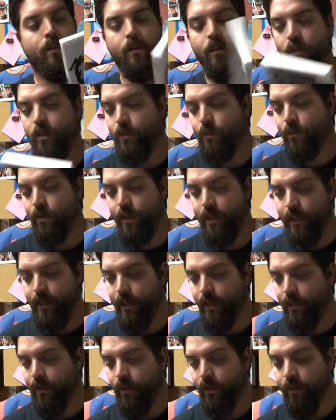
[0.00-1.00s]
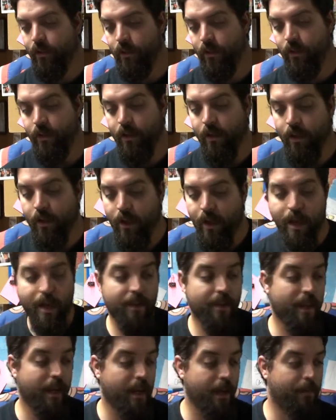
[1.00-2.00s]
Looks pretty neat.
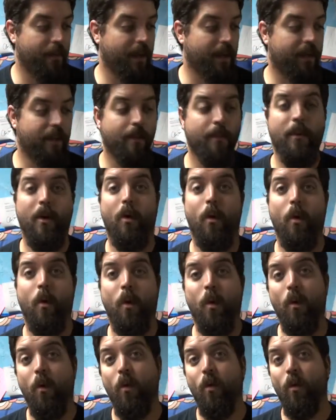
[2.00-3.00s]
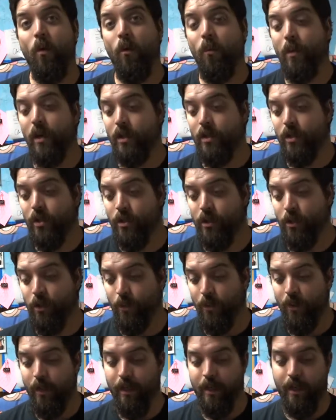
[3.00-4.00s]
then I picked up a whole bunch of
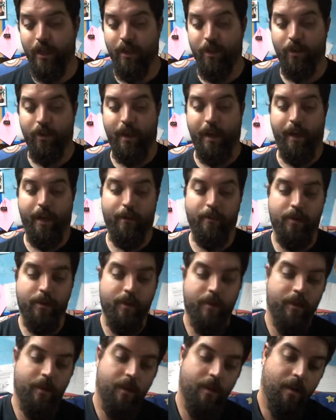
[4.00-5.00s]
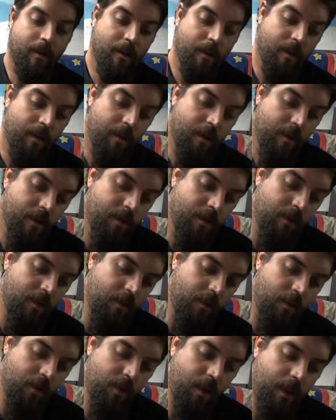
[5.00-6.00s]
Super Nintendo games.
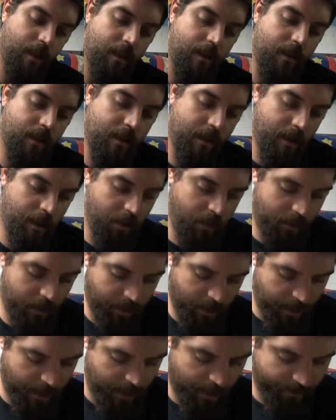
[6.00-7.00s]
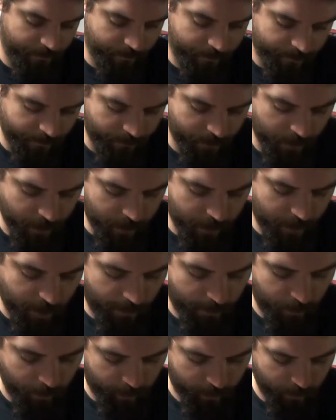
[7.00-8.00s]
So check this out. Uh, there's a
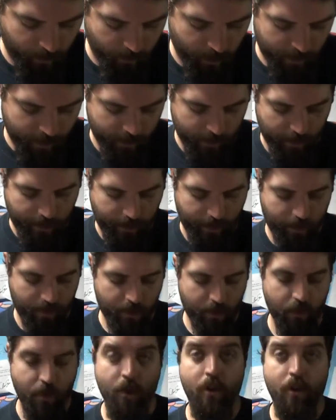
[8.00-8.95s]
couple good ones in here.